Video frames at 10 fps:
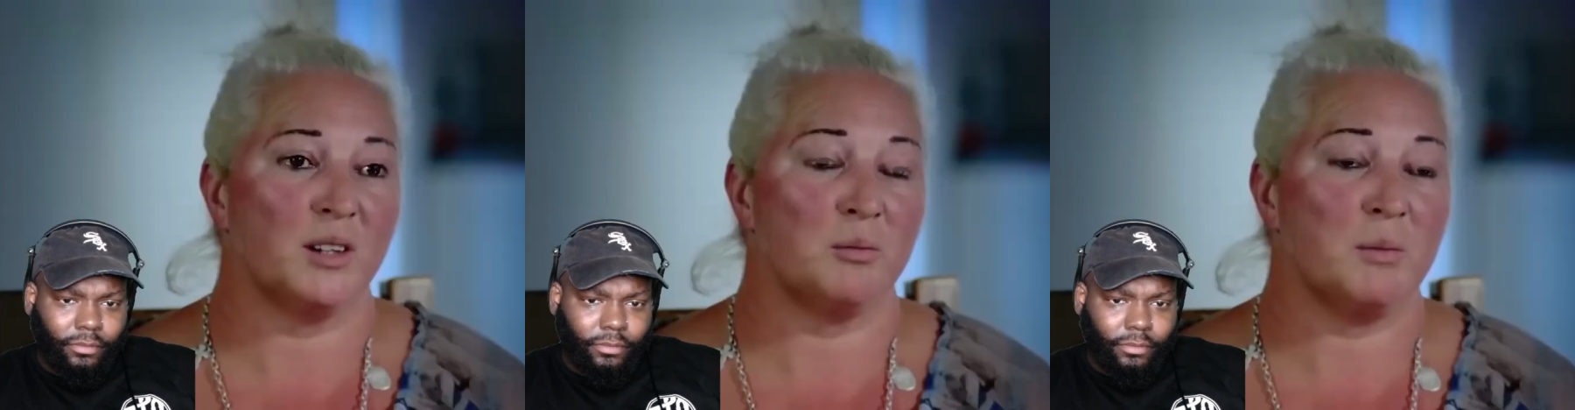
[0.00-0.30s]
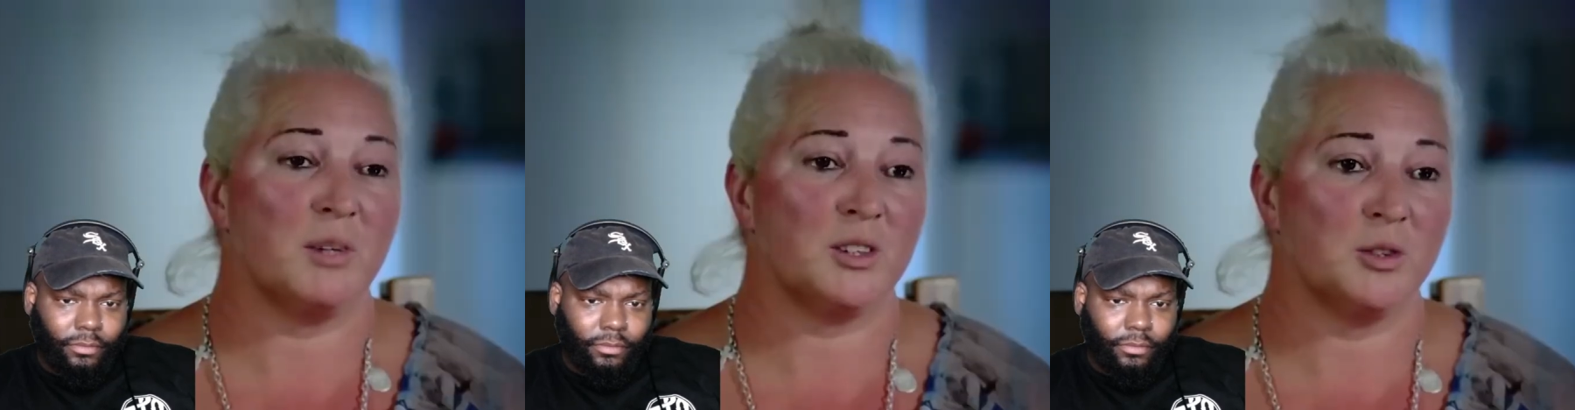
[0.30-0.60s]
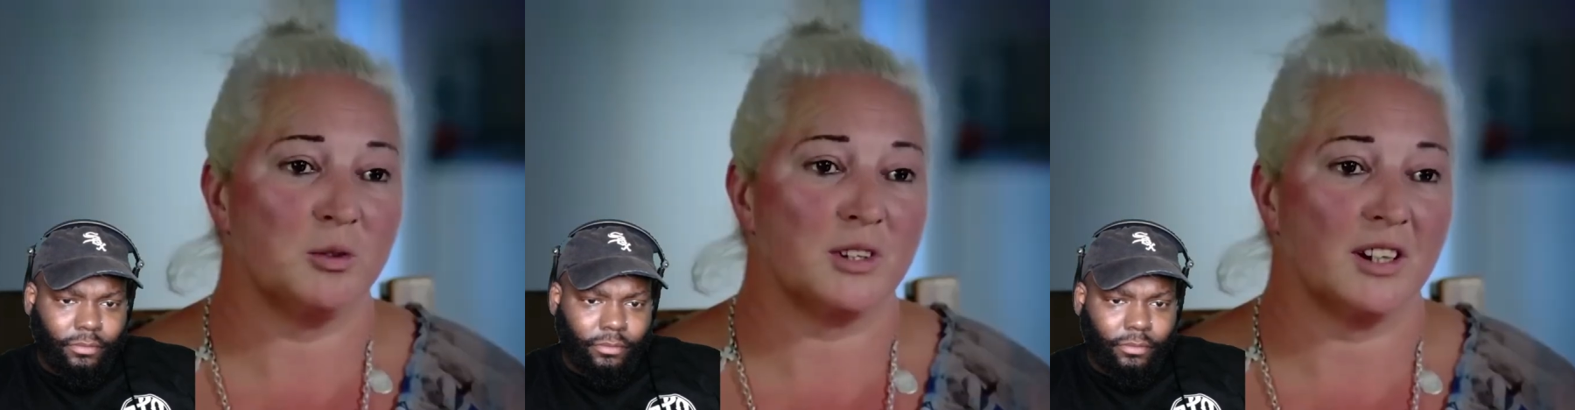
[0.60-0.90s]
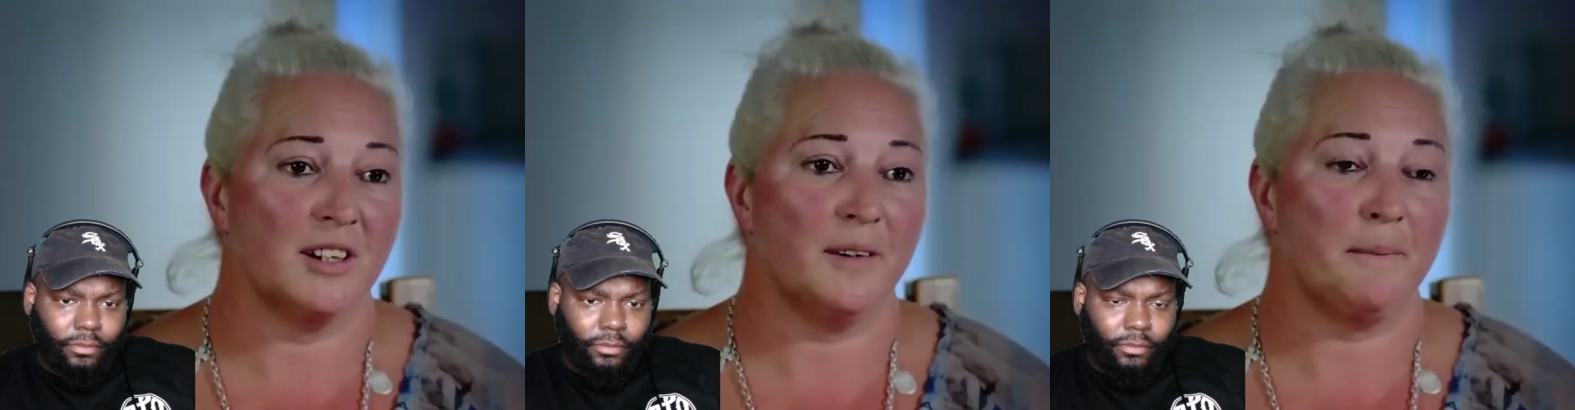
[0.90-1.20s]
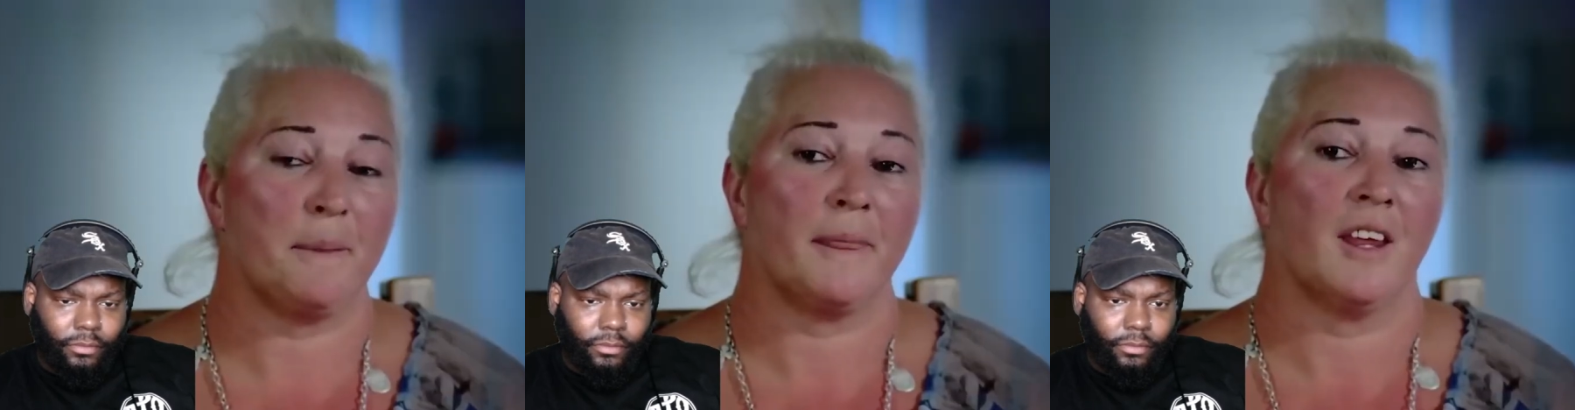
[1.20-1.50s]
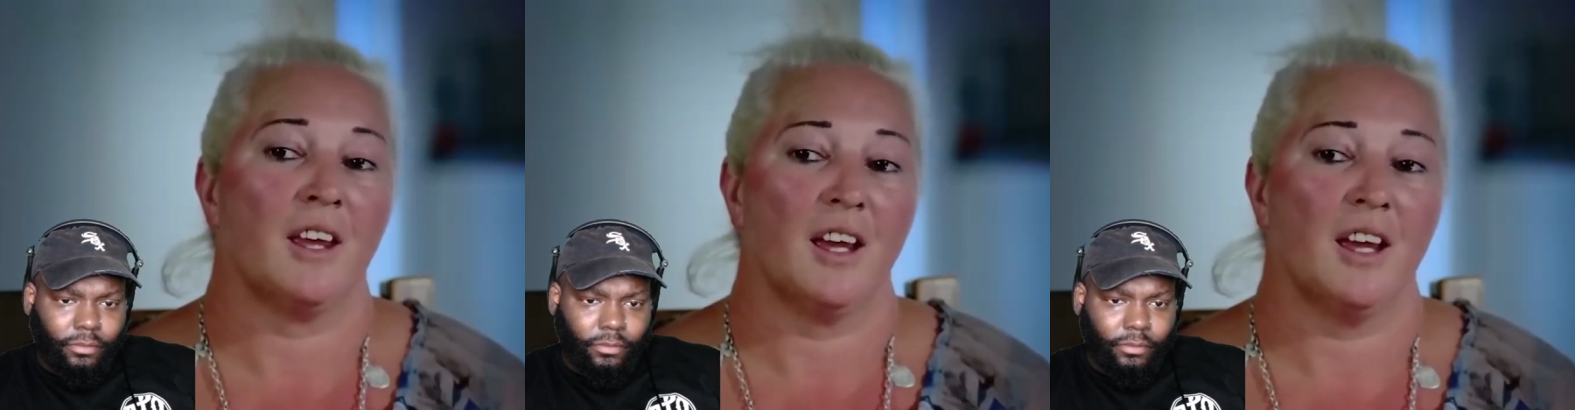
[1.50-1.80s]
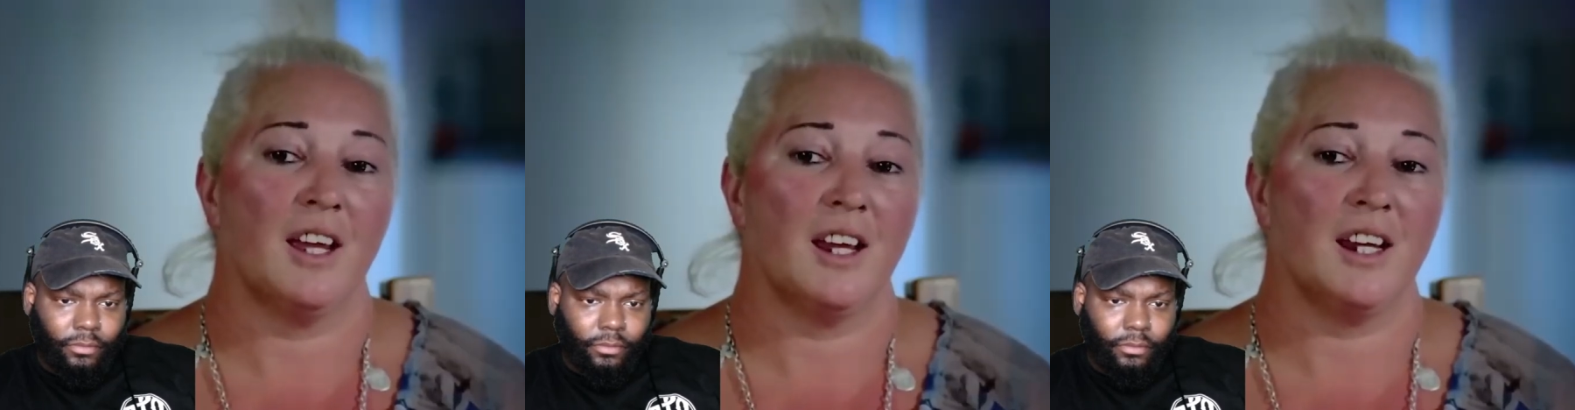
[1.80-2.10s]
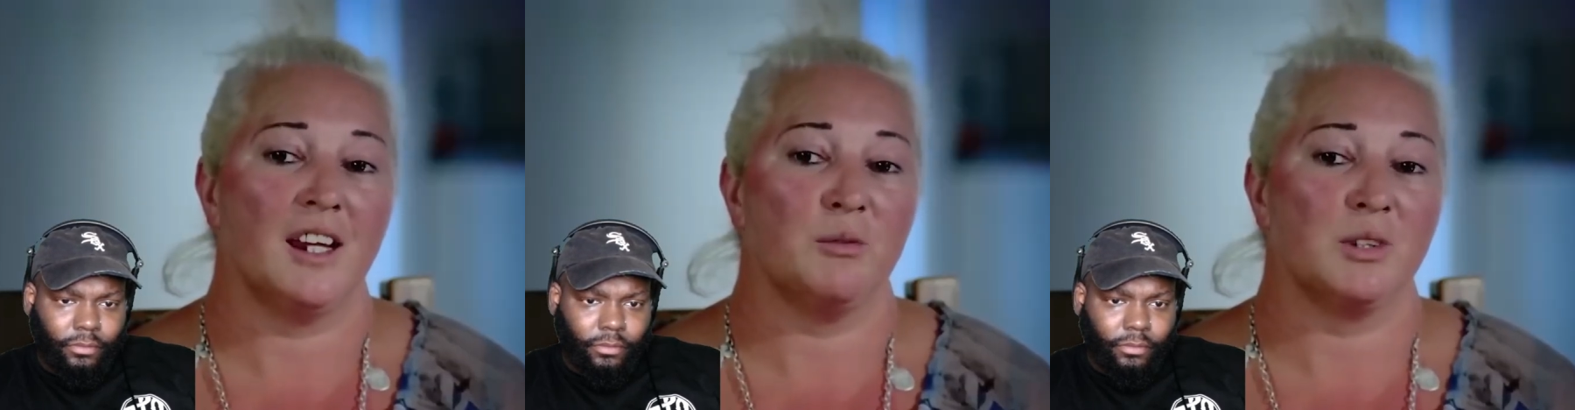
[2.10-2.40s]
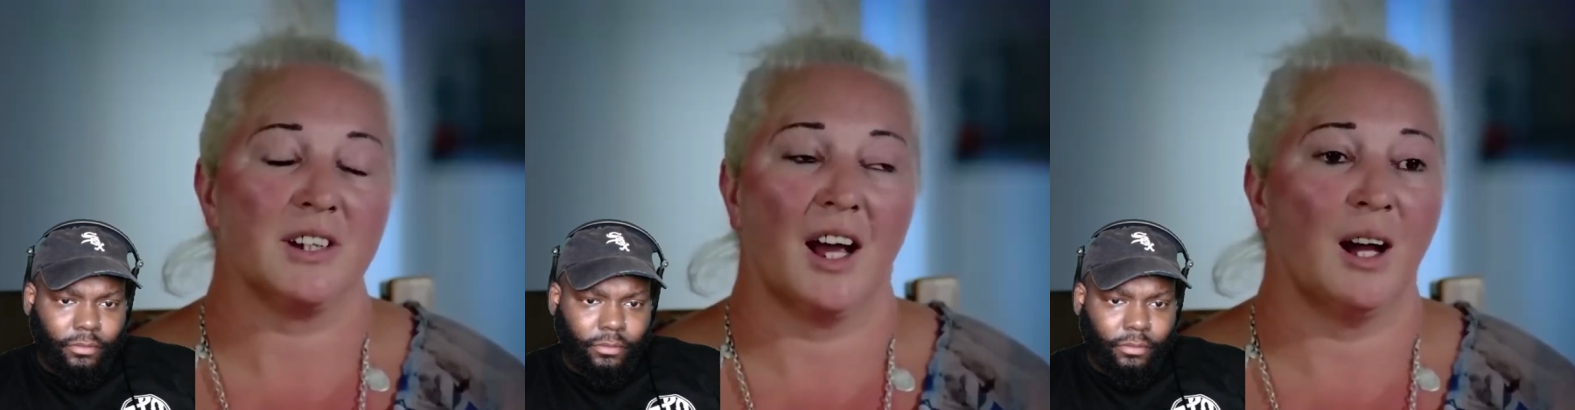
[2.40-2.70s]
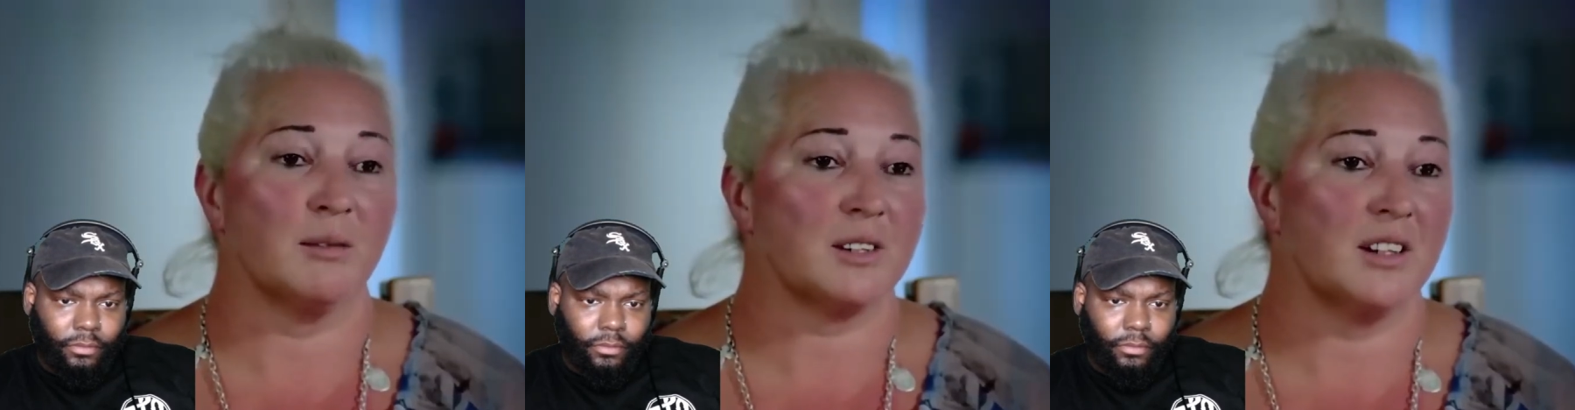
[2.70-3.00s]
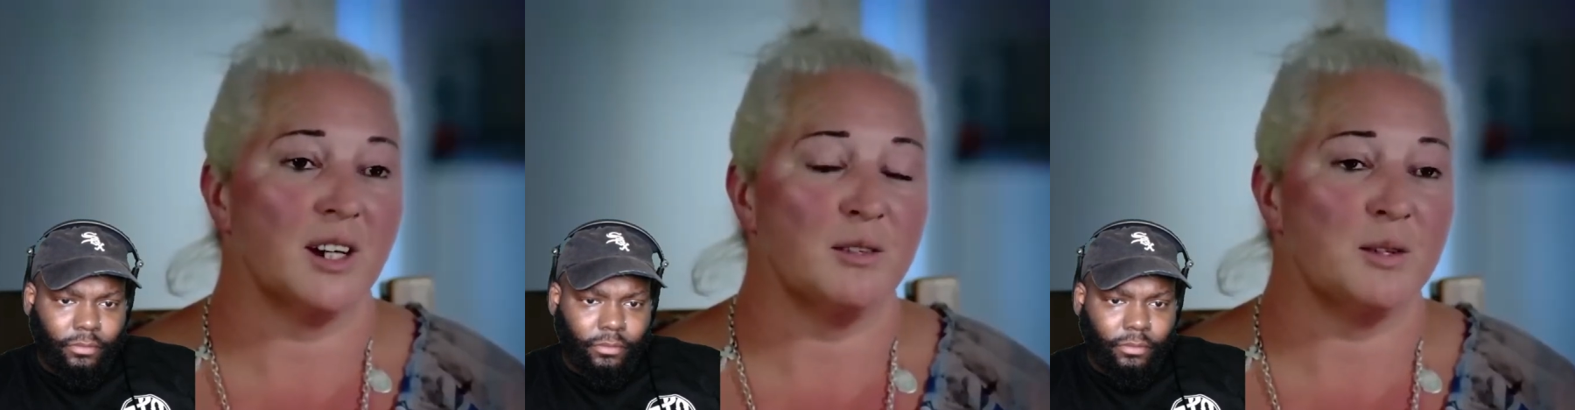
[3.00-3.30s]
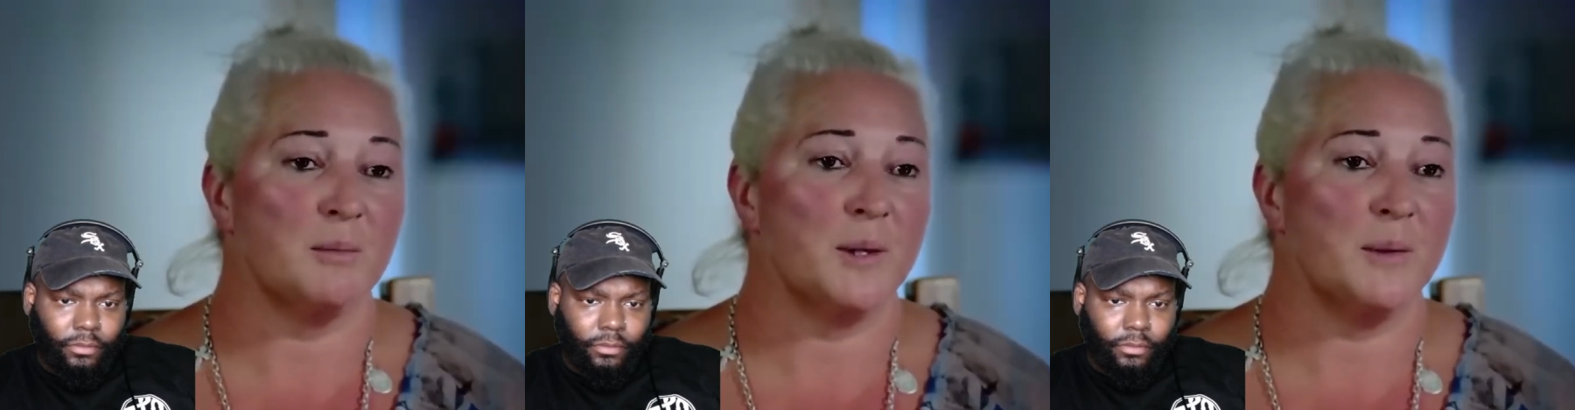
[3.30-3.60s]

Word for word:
Speaker 1: pregnant with my daughter, he was absolutely over the